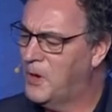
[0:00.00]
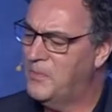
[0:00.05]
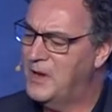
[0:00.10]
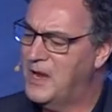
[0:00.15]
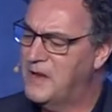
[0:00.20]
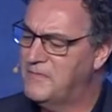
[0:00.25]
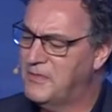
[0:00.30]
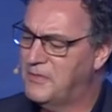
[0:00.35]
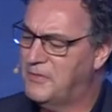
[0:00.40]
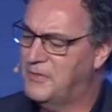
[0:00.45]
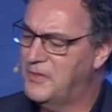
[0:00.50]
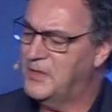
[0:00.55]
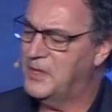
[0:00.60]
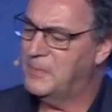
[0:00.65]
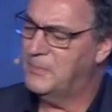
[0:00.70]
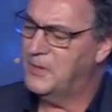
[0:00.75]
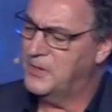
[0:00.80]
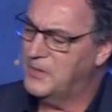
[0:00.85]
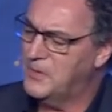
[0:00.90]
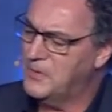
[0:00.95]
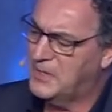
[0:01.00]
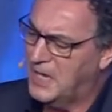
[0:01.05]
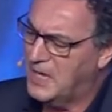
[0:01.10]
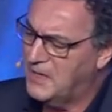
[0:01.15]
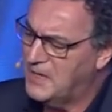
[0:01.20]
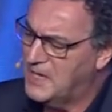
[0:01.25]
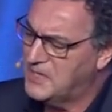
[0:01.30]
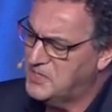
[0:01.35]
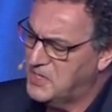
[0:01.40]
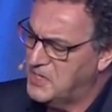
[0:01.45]
we have to think about, okay,
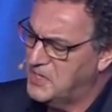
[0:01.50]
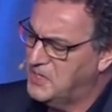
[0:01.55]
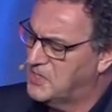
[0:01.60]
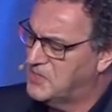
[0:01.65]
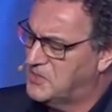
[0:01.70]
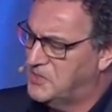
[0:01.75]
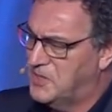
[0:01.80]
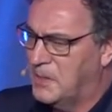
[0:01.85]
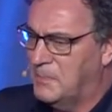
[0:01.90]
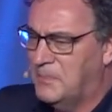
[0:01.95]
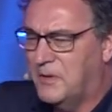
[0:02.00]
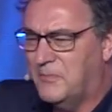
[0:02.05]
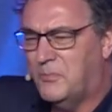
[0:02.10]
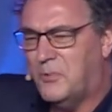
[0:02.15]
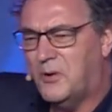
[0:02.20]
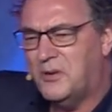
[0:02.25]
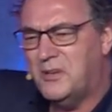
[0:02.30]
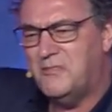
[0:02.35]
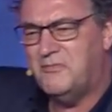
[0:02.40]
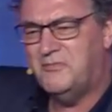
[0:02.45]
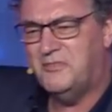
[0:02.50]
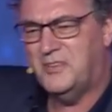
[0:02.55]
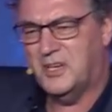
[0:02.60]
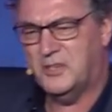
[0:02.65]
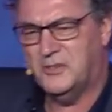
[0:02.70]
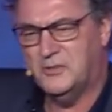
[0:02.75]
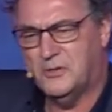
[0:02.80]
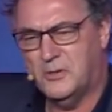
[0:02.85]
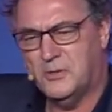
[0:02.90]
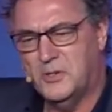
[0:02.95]
that's interesting, but what if
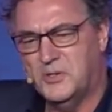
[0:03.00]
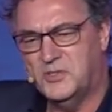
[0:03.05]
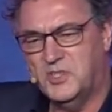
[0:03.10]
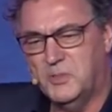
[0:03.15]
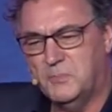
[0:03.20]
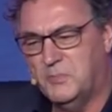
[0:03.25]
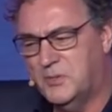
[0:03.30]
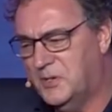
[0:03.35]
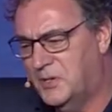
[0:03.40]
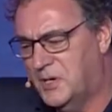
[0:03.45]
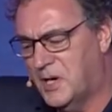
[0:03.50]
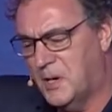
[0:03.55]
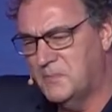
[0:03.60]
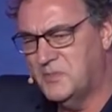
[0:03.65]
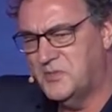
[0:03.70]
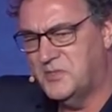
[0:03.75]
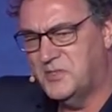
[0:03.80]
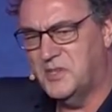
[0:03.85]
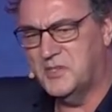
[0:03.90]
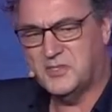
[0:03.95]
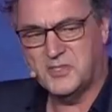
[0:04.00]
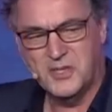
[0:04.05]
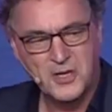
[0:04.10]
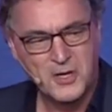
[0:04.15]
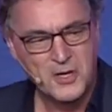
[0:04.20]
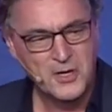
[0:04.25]
technology becomes this